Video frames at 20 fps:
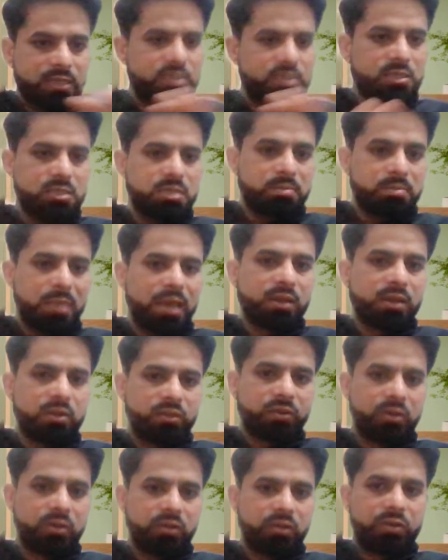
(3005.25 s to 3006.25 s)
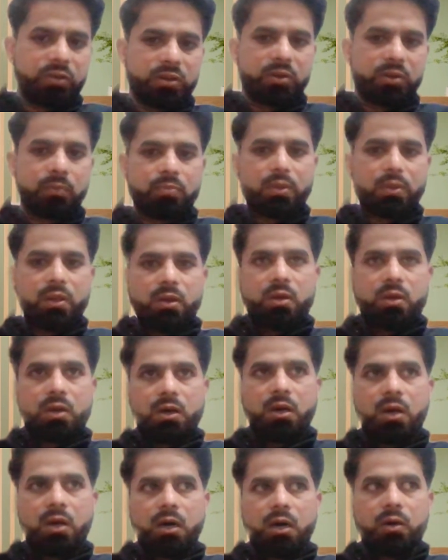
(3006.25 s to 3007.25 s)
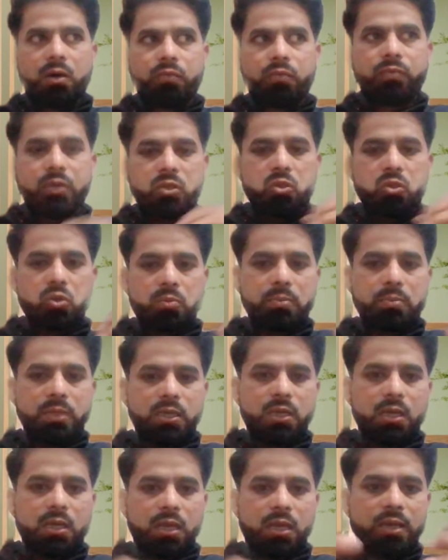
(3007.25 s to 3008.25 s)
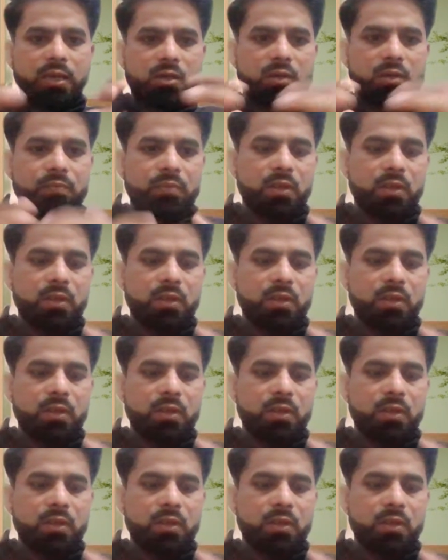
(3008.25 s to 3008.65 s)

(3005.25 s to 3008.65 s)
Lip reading: is the main thing here. We should be like,